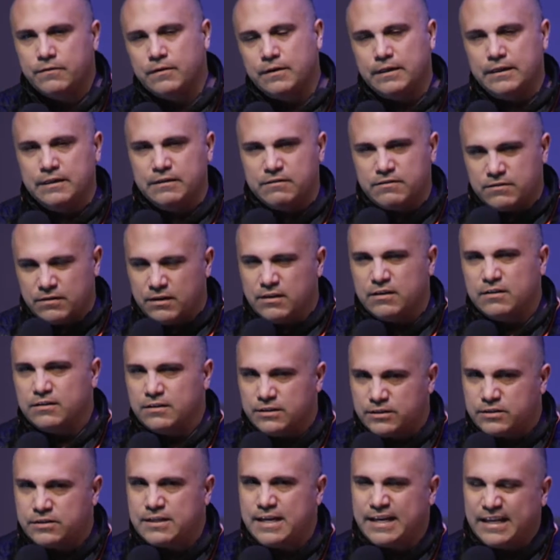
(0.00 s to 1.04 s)

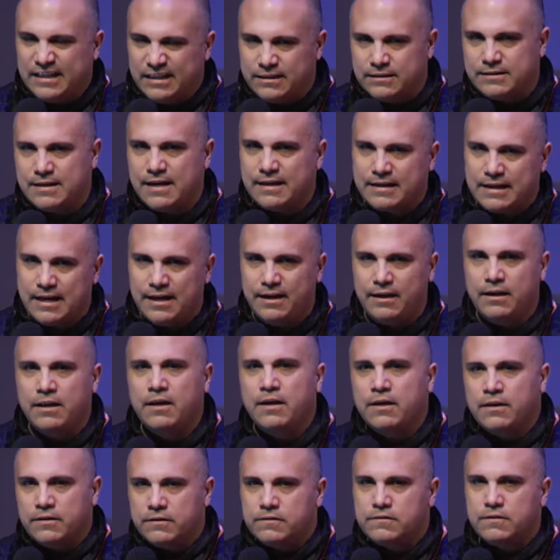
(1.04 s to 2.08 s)
It's taken a decade
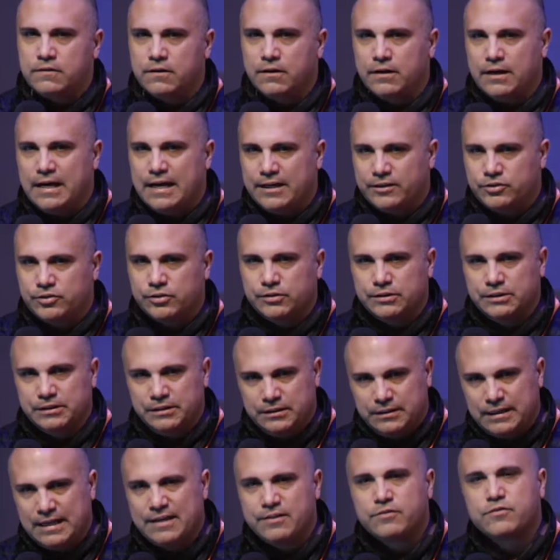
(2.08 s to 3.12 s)
to actually
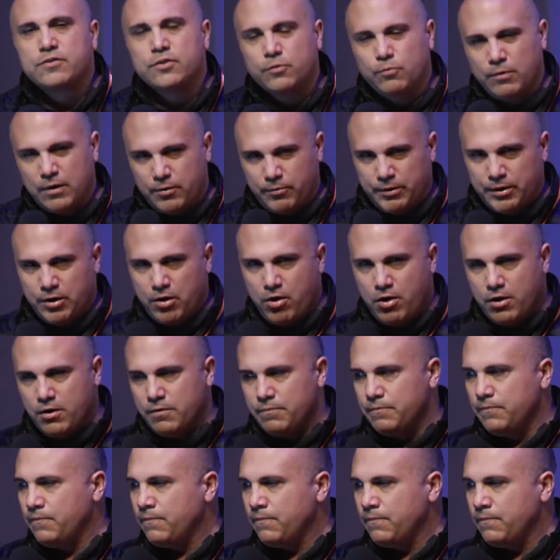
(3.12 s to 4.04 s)
get to where we are.